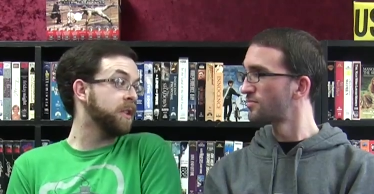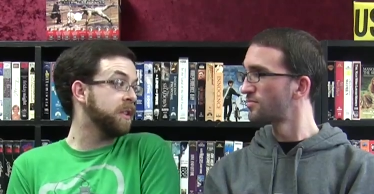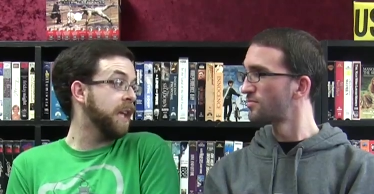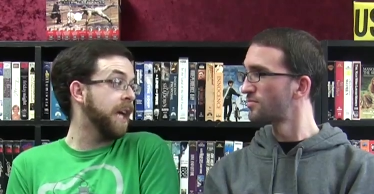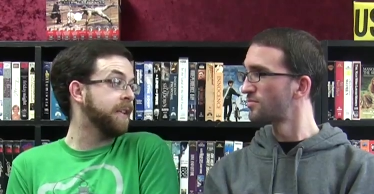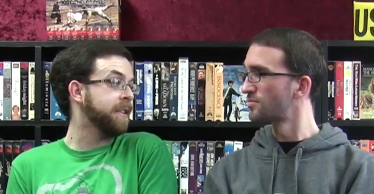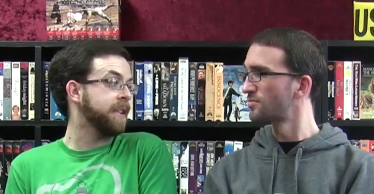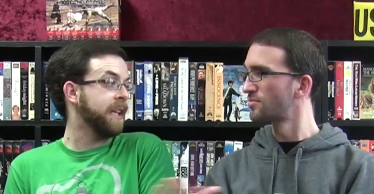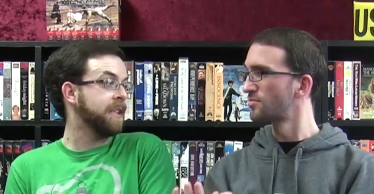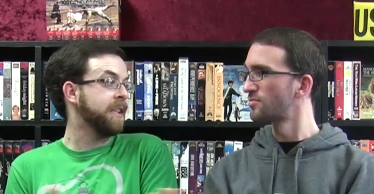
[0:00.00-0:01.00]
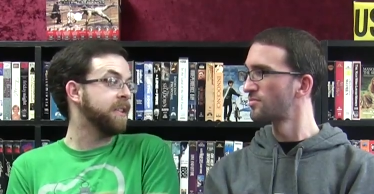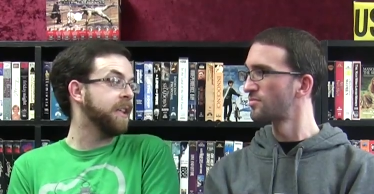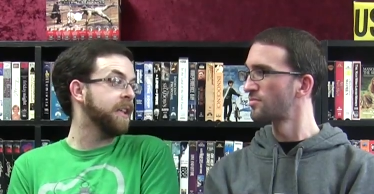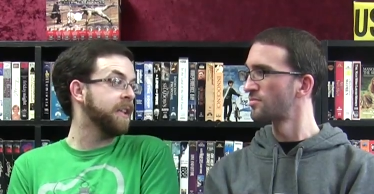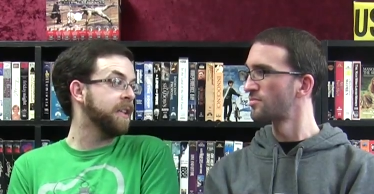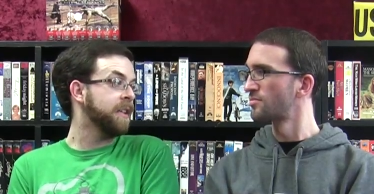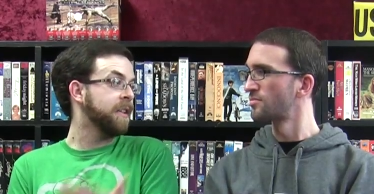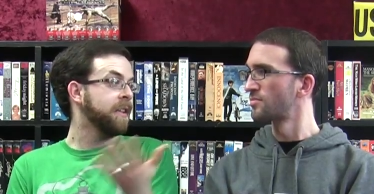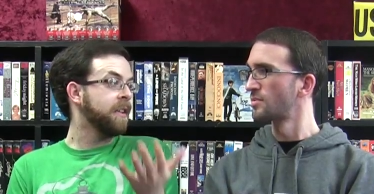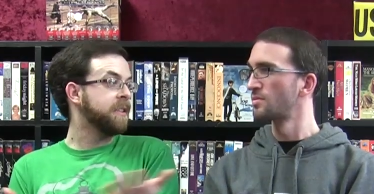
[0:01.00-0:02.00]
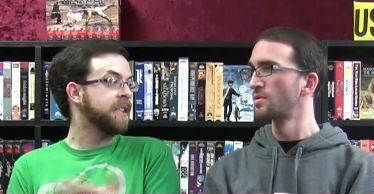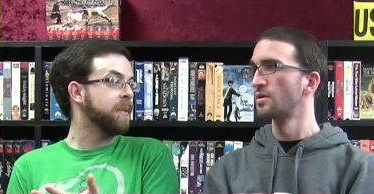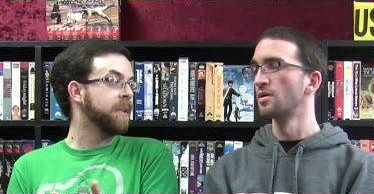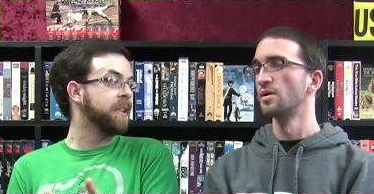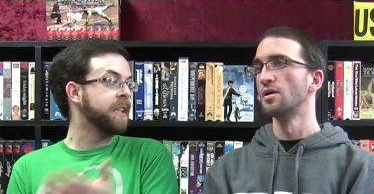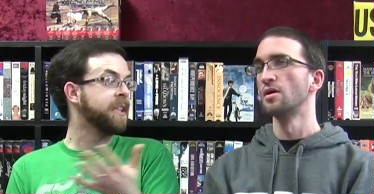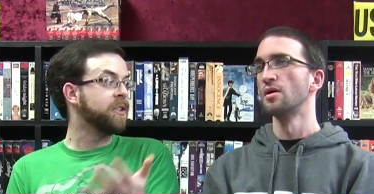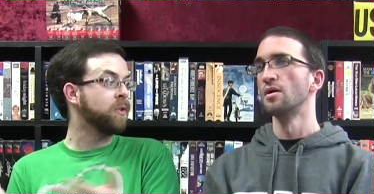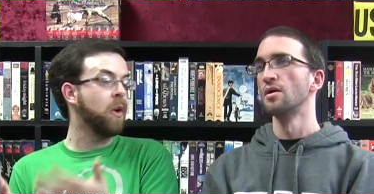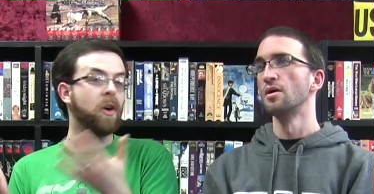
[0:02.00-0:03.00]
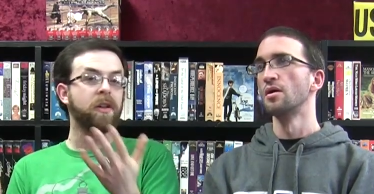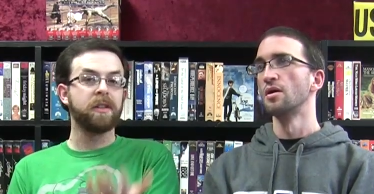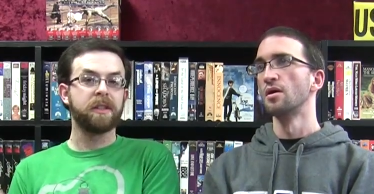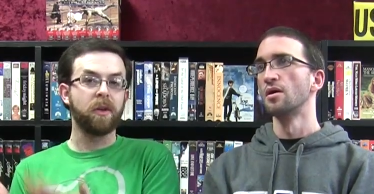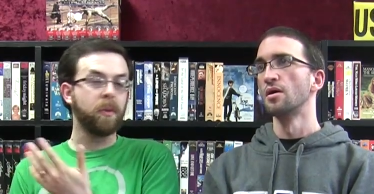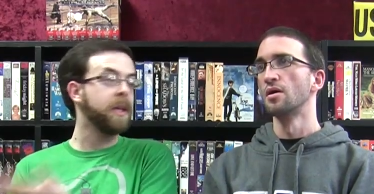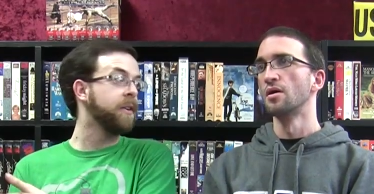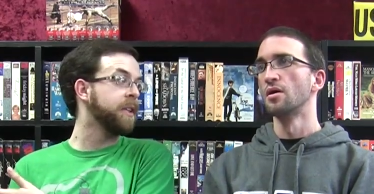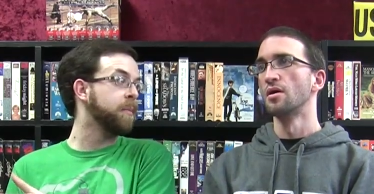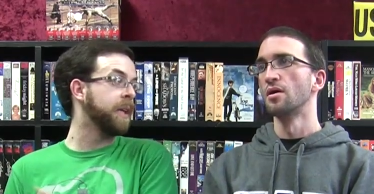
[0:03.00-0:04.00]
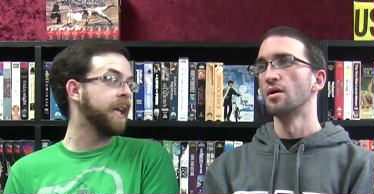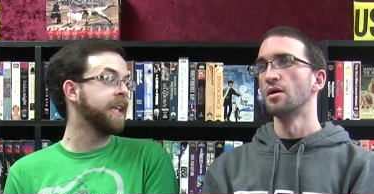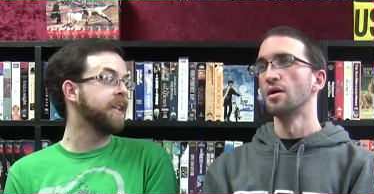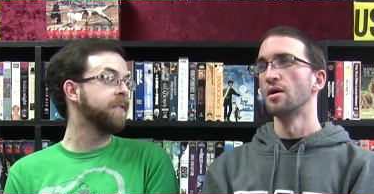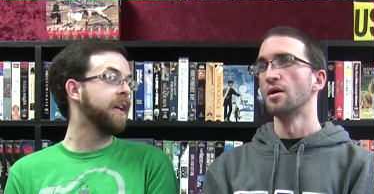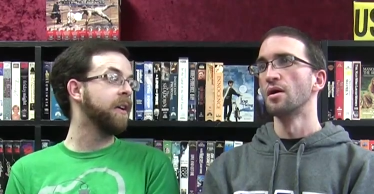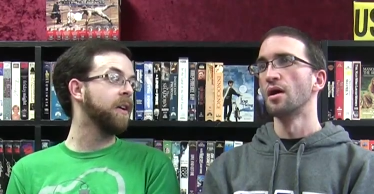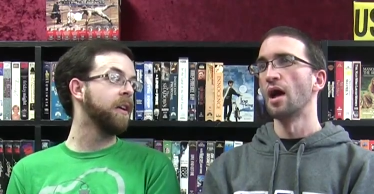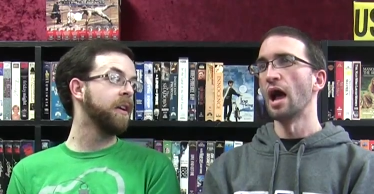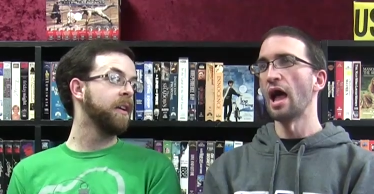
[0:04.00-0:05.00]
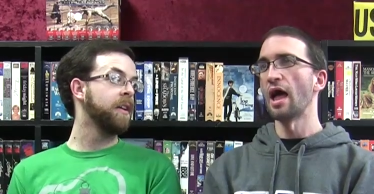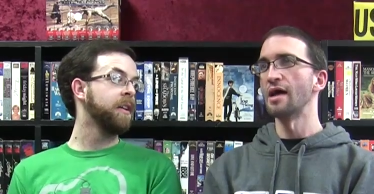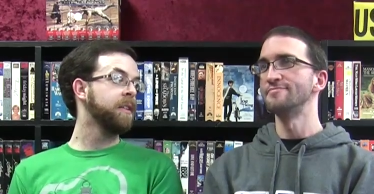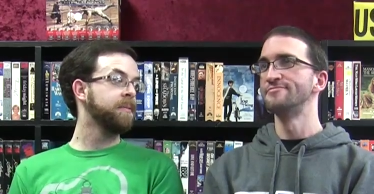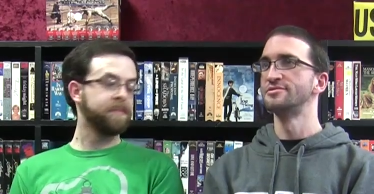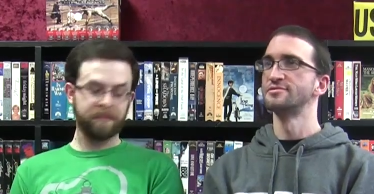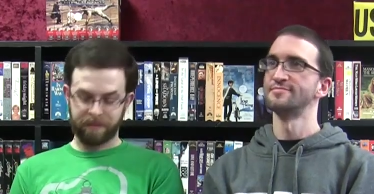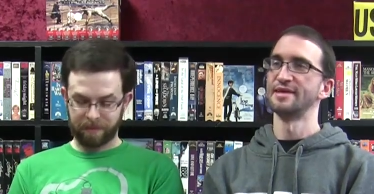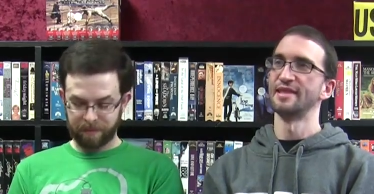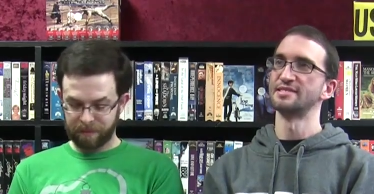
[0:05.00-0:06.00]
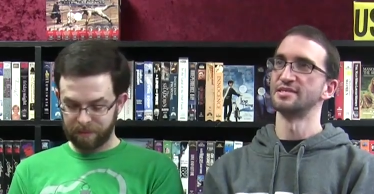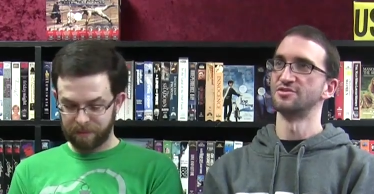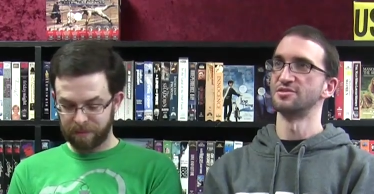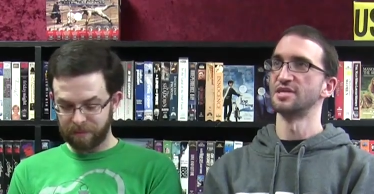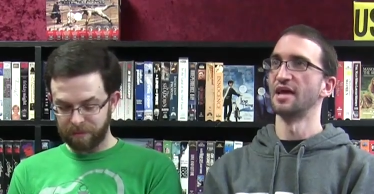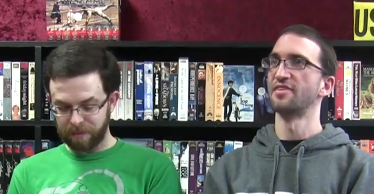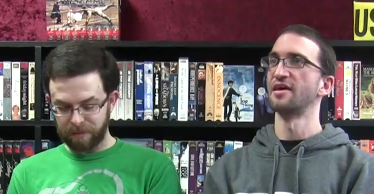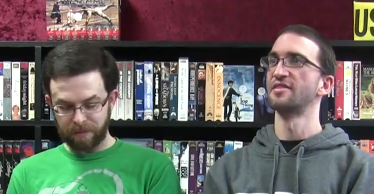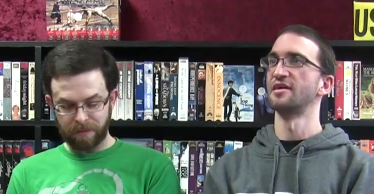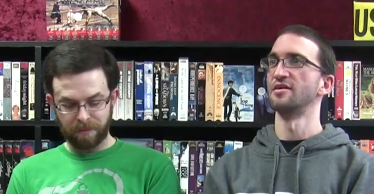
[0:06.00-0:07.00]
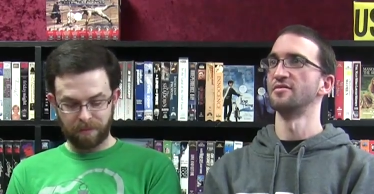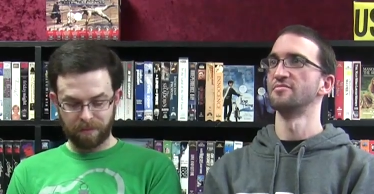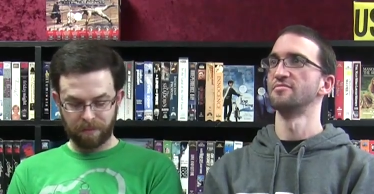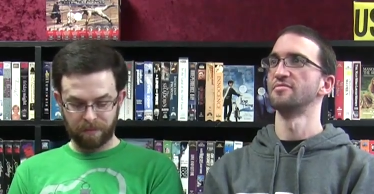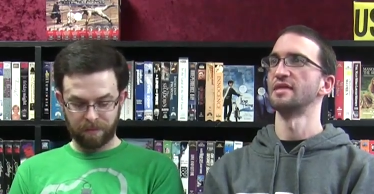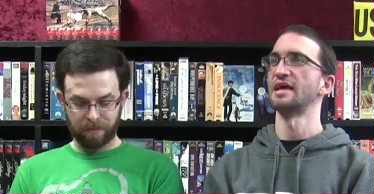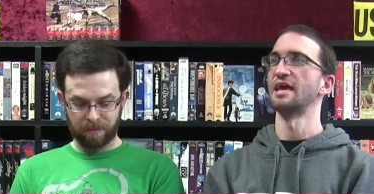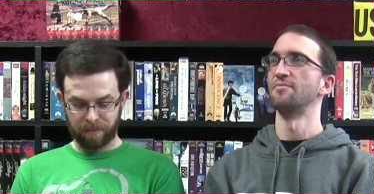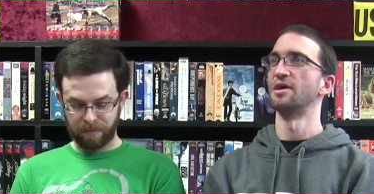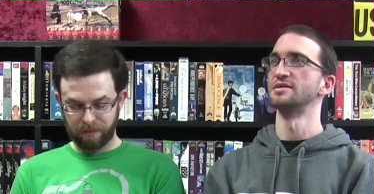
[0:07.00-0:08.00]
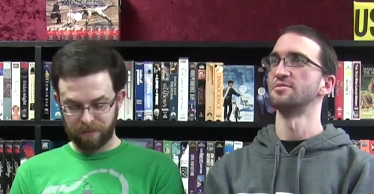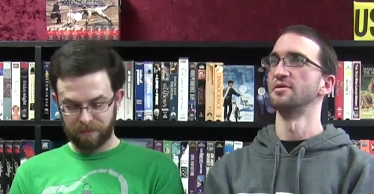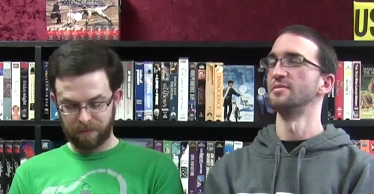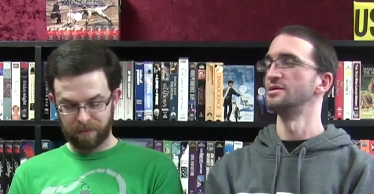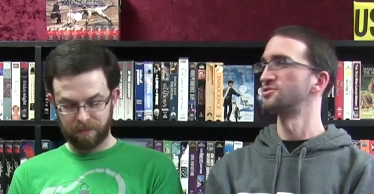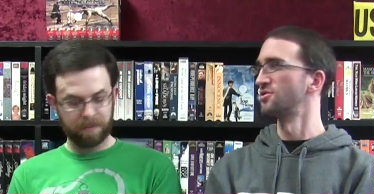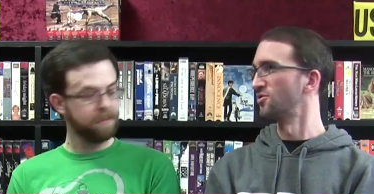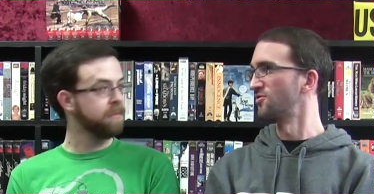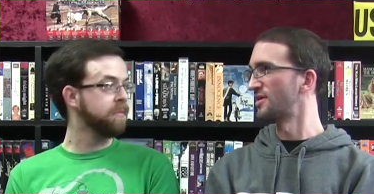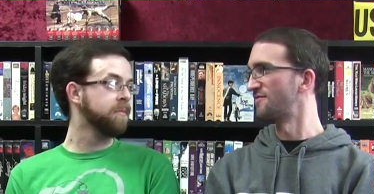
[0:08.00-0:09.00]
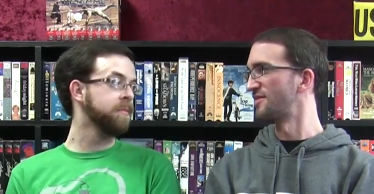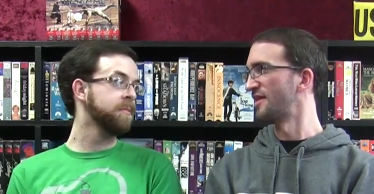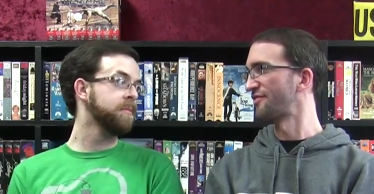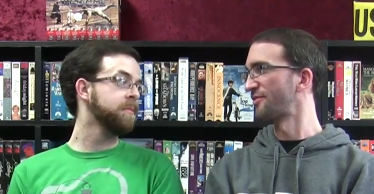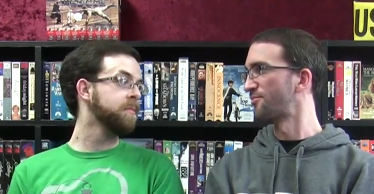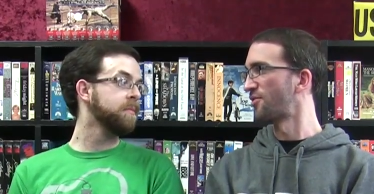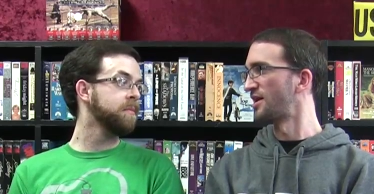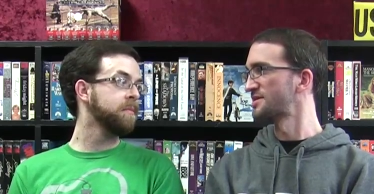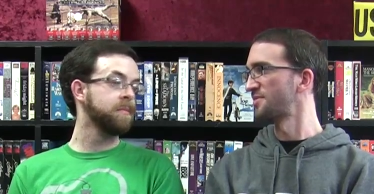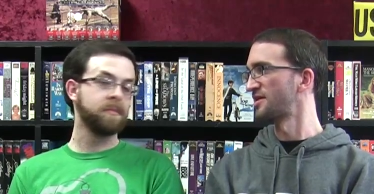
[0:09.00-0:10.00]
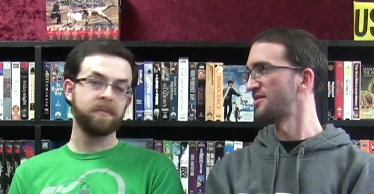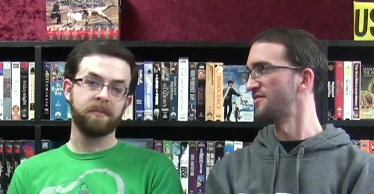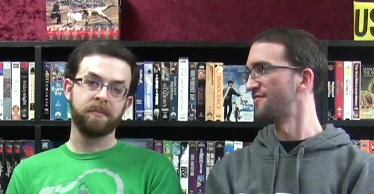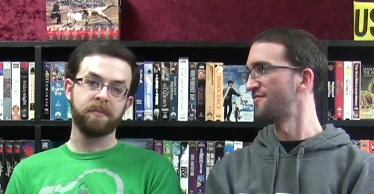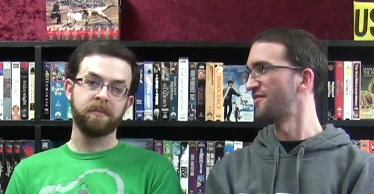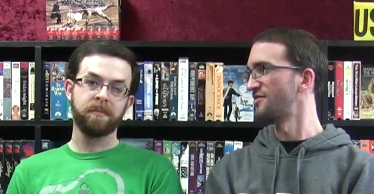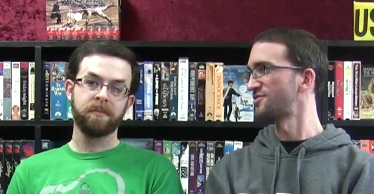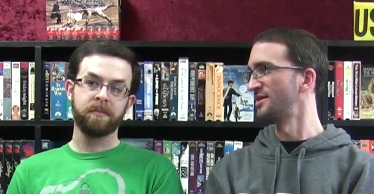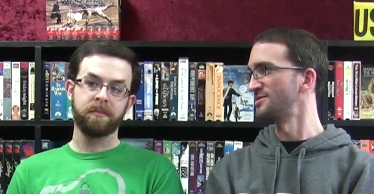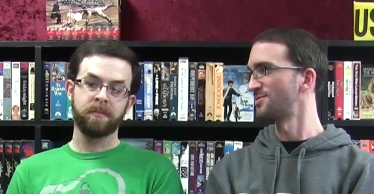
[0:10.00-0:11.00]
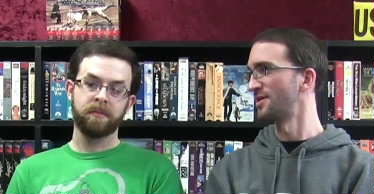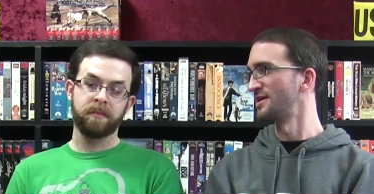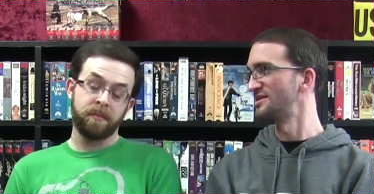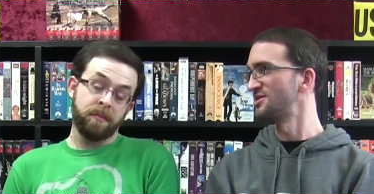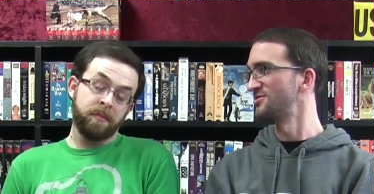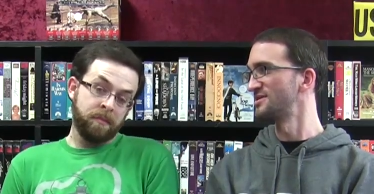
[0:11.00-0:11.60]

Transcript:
Speaker 1: which is sad because they had such a seemingly strong career in the beginning of their. I,
Speaker 2: I mean, that's interesting. I think they, that can't possibly be true, given that the prospect of Trainspotting 2